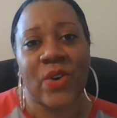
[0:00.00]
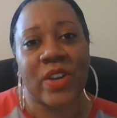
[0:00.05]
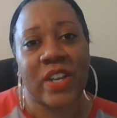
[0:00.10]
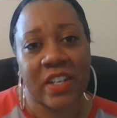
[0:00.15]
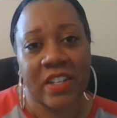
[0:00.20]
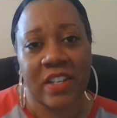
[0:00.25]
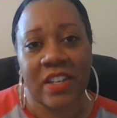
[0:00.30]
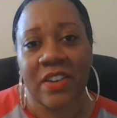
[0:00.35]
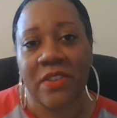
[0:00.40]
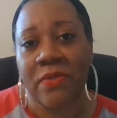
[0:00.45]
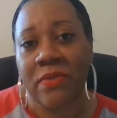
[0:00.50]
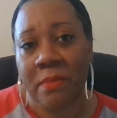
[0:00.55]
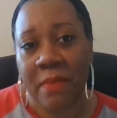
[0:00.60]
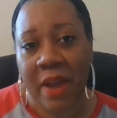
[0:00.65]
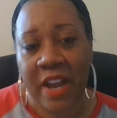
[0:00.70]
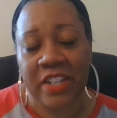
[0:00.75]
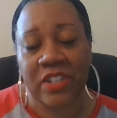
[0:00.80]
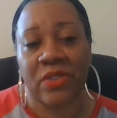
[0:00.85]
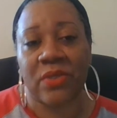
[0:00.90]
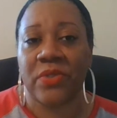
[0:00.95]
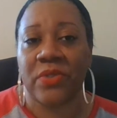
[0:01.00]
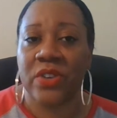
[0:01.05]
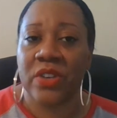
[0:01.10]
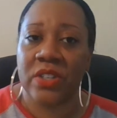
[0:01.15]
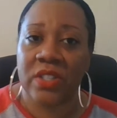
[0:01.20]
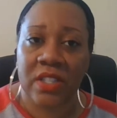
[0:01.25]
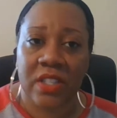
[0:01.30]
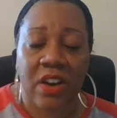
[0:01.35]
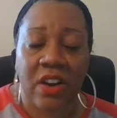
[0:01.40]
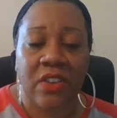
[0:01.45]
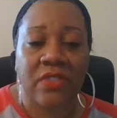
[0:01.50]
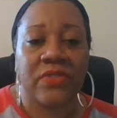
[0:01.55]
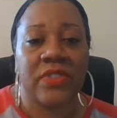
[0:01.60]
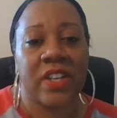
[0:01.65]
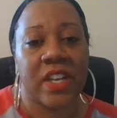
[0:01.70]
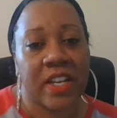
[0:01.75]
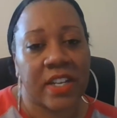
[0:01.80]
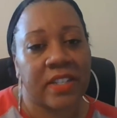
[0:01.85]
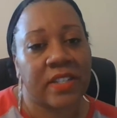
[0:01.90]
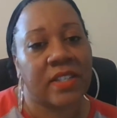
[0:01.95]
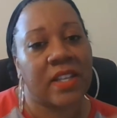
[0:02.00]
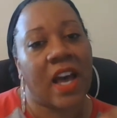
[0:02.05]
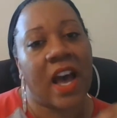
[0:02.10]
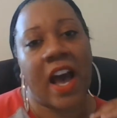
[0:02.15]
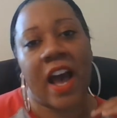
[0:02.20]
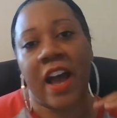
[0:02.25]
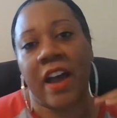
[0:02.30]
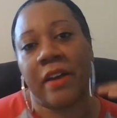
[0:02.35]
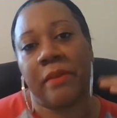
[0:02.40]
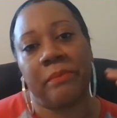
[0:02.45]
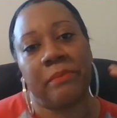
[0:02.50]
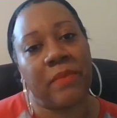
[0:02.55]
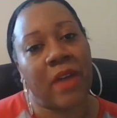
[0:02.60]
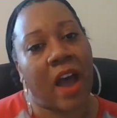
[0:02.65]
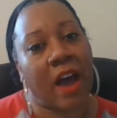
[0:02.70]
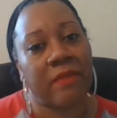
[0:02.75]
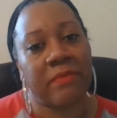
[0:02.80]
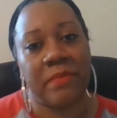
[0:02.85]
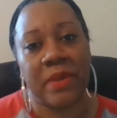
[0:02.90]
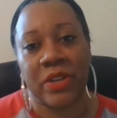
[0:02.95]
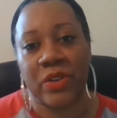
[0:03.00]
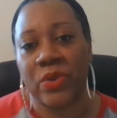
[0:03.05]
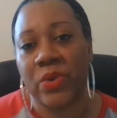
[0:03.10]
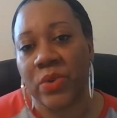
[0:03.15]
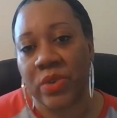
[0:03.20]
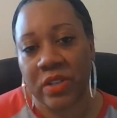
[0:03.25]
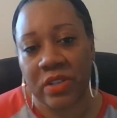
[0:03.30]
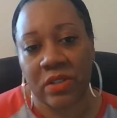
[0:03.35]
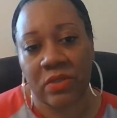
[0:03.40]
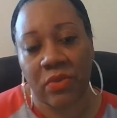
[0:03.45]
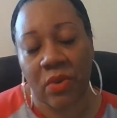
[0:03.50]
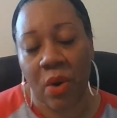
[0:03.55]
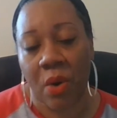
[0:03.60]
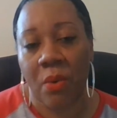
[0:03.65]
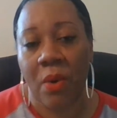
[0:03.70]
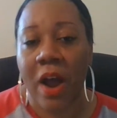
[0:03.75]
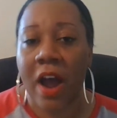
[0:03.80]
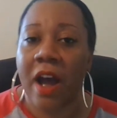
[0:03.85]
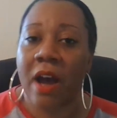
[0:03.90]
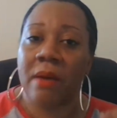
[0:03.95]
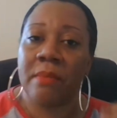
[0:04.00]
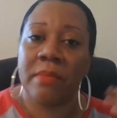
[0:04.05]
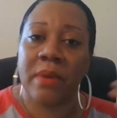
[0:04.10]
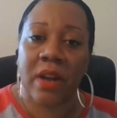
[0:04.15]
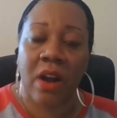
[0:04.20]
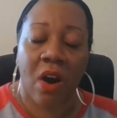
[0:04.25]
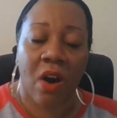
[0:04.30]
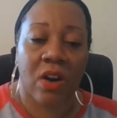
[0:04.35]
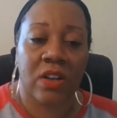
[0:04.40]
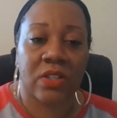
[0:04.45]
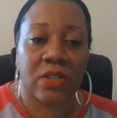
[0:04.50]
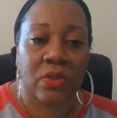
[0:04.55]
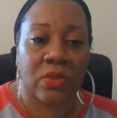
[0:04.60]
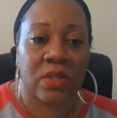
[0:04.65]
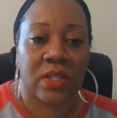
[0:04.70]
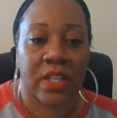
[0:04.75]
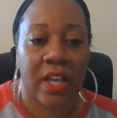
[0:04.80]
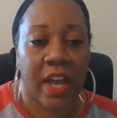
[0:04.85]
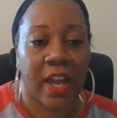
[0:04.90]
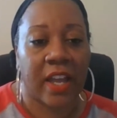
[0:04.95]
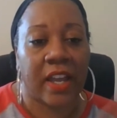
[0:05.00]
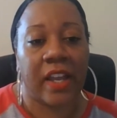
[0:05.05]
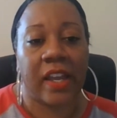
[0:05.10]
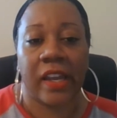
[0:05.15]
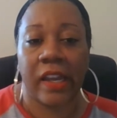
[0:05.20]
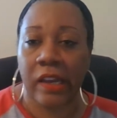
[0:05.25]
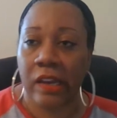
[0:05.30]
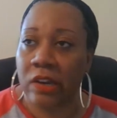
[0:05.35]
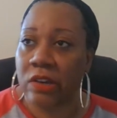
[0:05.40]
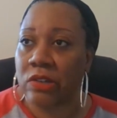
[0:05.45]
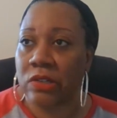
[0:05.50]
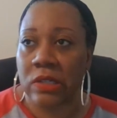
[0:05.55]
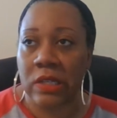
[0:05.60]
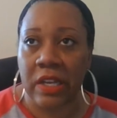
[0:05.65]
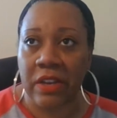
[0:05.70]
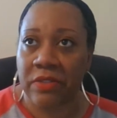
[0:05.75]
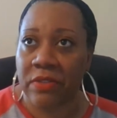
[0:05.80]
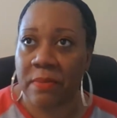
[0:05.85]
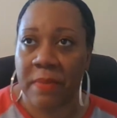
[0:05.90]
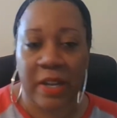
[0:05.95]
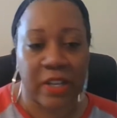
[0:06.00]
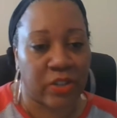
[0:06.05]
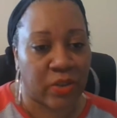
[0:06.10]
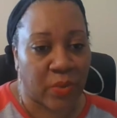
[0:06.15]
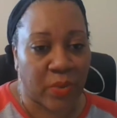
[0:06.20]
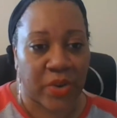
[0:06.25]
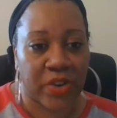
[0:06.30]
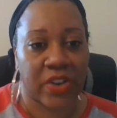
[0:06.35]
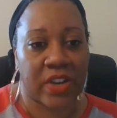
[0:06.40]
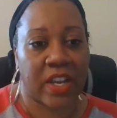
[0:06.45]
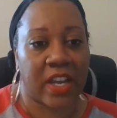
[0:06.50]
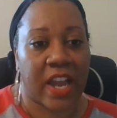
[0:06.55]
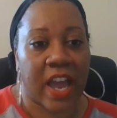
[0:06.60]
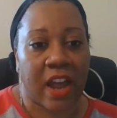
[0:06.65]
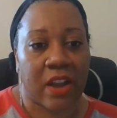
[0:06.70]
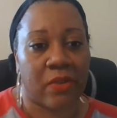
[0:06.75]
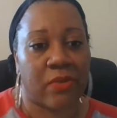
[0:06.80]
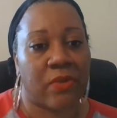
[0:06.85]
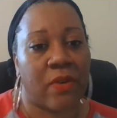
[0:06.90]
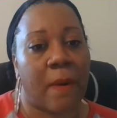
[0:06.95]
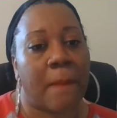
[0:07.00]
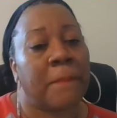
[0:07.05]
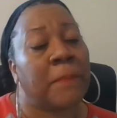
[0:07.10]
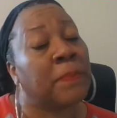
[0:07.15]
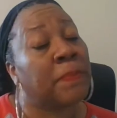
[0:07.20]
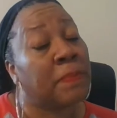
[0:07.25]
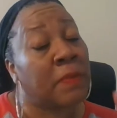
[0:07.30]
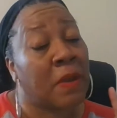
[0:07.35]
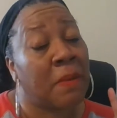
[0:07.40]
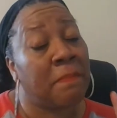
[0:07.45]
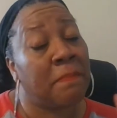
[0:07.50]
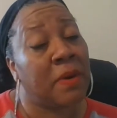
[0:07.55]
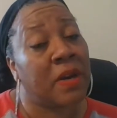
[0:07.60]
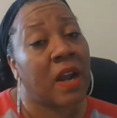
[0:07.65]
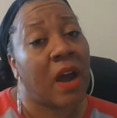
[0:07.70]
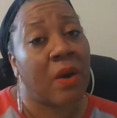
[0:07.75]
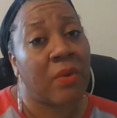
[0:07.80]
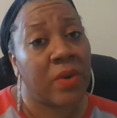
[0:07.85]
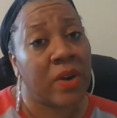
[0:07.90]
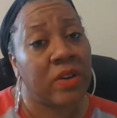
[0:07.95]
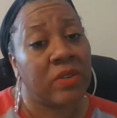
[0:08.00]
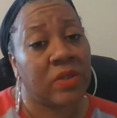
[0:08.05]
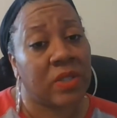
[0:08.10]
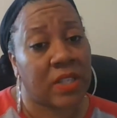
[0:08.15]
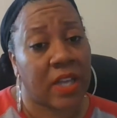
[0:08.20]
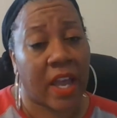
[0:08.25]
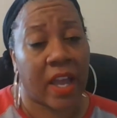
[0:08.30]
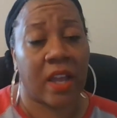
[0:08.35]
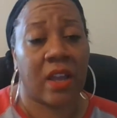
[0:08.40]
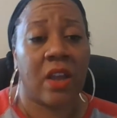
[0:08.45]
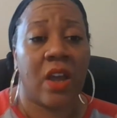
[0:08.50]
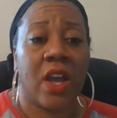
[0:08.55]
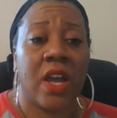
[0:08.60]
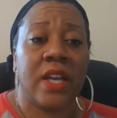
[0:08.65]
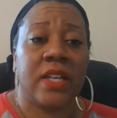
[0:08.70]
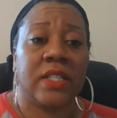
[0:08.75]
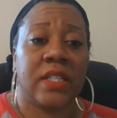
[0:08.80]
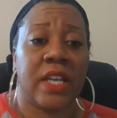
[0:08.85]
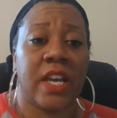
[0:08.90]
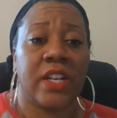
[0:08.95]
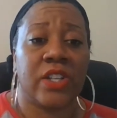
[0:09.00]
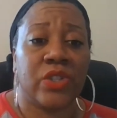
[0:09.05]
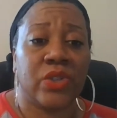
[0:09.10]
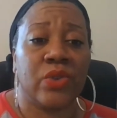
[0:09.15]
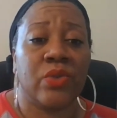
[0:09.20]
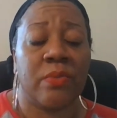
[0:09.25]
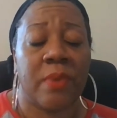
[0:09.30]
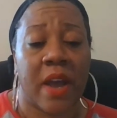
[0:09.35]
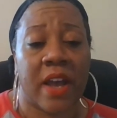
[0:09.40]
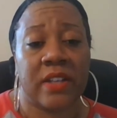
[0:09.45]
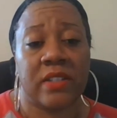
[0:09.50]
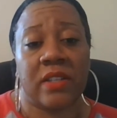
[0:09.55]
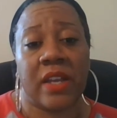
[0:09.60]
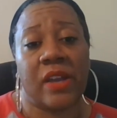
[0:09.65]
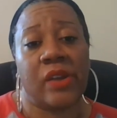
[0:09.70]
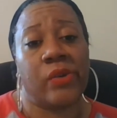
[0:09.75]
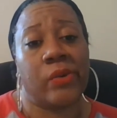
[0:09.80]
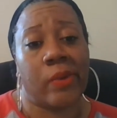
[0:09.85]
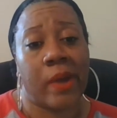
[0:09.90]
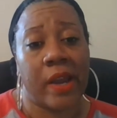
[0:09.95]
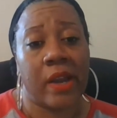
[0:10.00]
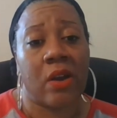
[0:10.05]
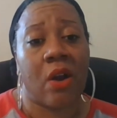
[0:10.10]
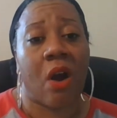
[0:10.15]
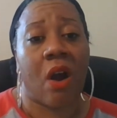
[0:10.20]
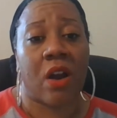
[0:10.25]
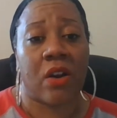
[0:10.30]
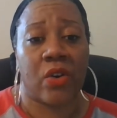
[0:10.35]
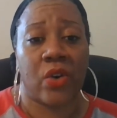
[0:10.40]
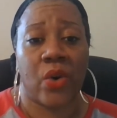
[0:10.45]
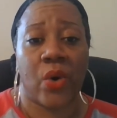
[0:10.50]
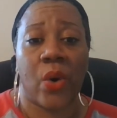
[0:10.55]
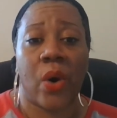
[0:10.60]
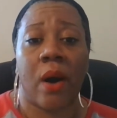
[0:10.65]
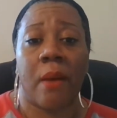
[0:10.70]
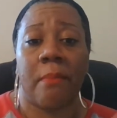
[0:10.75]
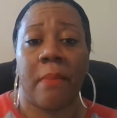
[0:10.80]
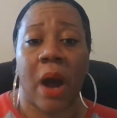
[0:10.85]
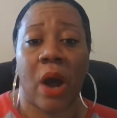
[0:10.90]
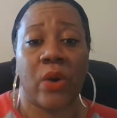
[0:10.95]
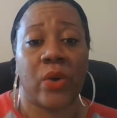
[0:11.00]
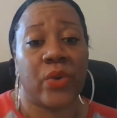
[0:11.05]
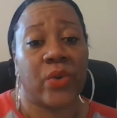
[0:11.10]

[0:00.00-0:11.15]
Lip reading: get the information for yourself. Yes, I've been doing this for a while, but I also say here's the information where you can get it from. But I will say, TechSoup has a great article about